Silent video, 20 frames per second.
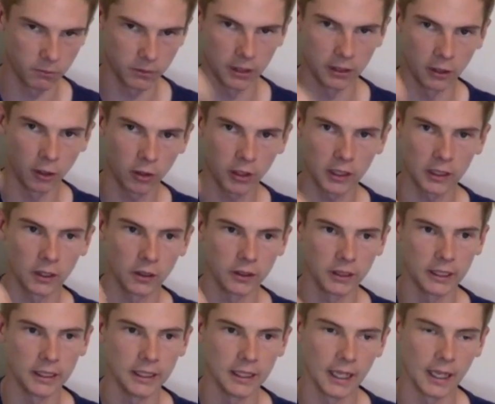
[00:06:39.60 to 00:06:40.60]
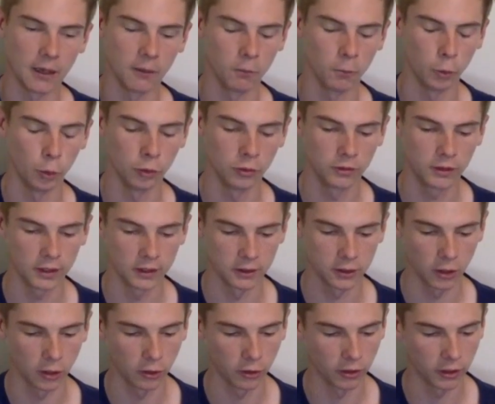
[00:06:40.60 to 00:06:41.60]
knocking on the wood can
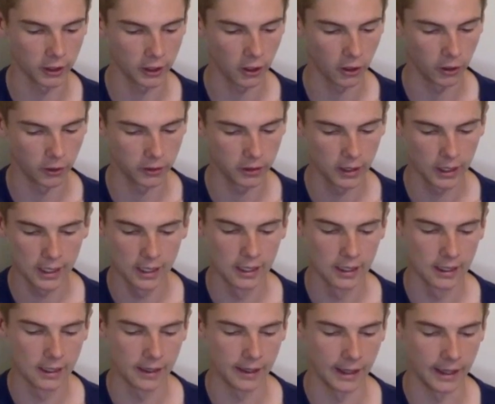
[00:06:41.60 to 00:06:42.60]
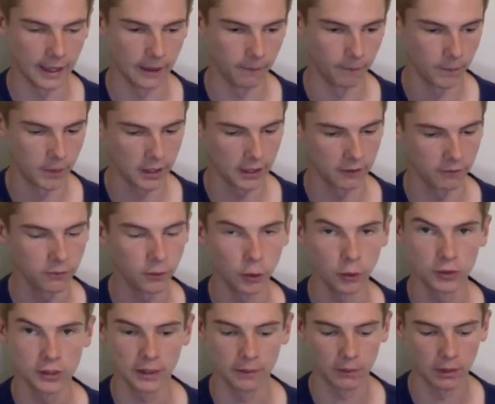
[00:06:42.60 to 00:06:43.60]
turn on a cod and
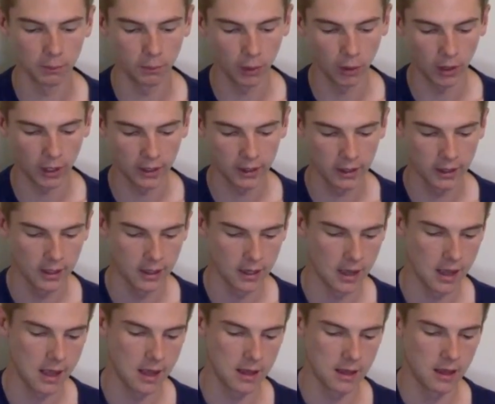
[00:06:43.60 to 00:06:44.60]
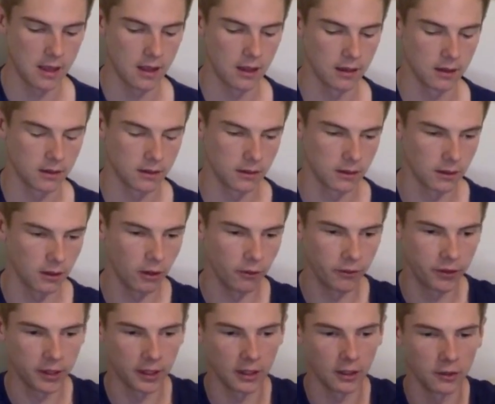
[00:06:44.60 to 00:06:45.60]
force them to bite.
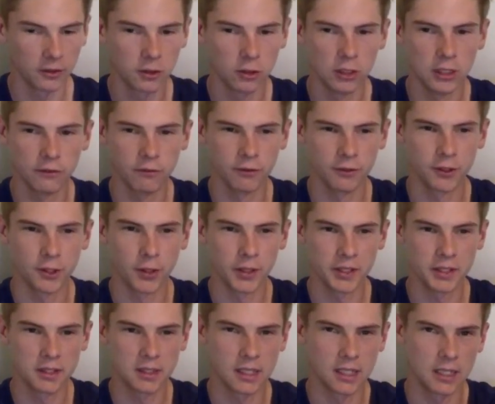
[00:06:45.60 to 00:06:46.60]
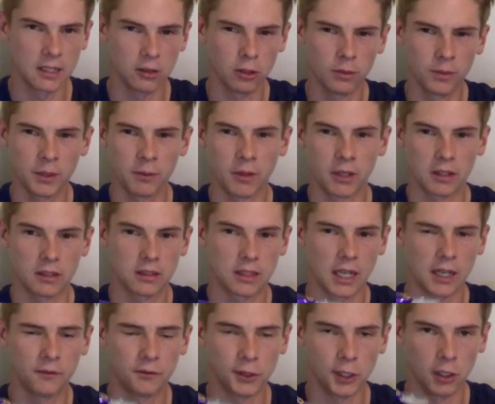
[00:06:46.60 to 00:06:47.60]
Obviously, I've got two different sizes here. Normally, when it's
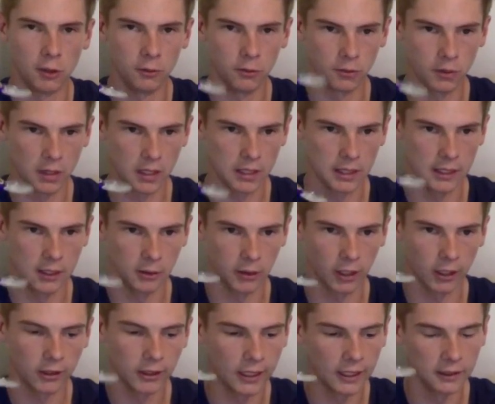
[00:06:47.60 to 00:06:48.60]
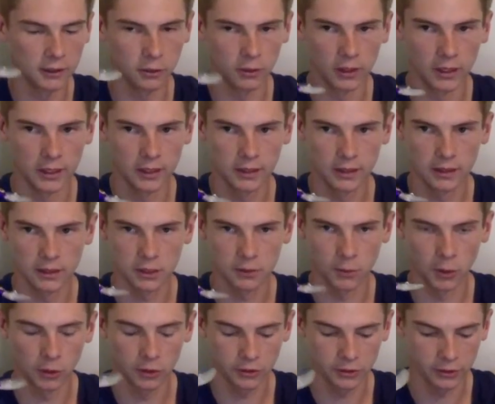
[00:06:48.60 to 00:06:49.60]
tougher, I'll go down to a
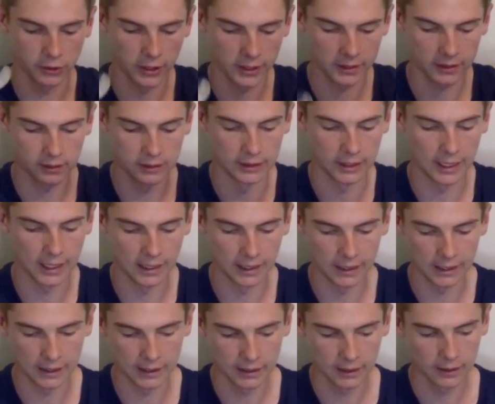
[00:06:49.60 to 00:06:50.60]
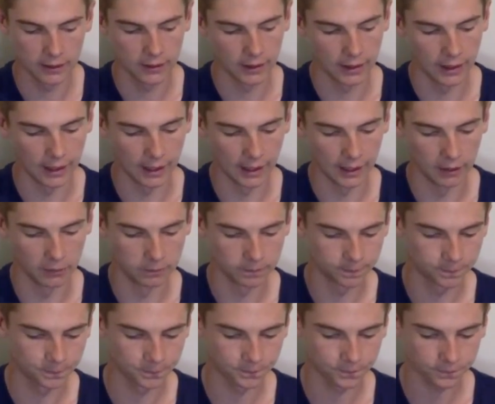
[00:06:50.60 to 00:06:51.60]
smaller size in any
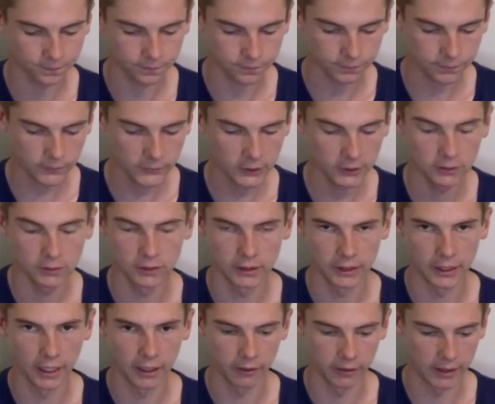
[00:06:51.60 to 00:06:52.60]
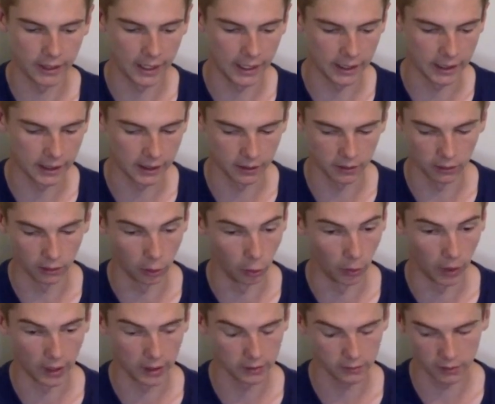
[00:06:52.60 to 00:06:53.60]
in any
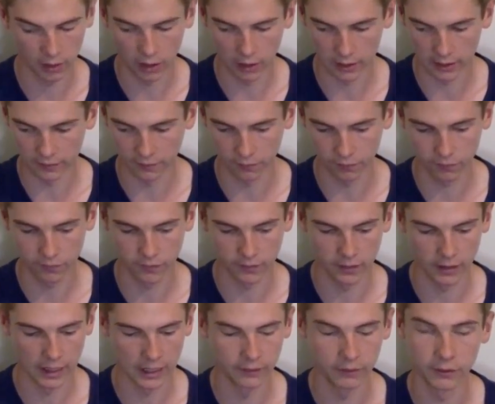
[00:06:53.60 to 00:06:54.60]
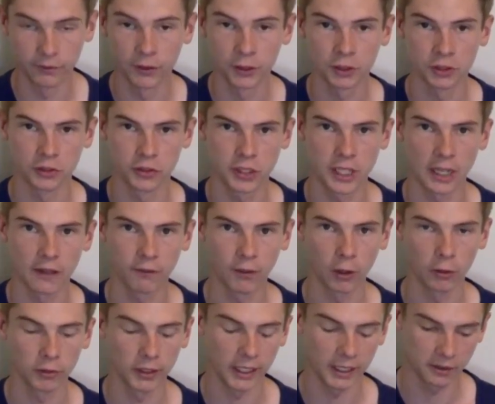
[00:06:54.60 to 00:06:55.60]
lure. If the fishing's tough,
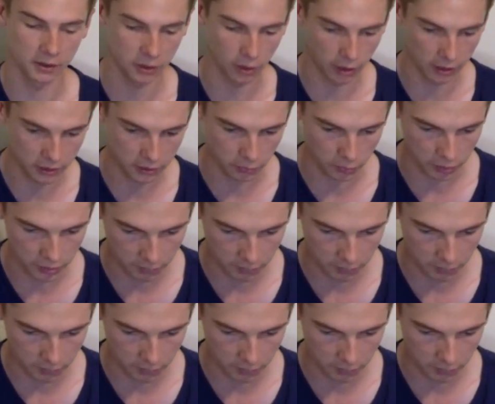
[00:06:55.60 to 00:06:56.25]
I'll downsize to a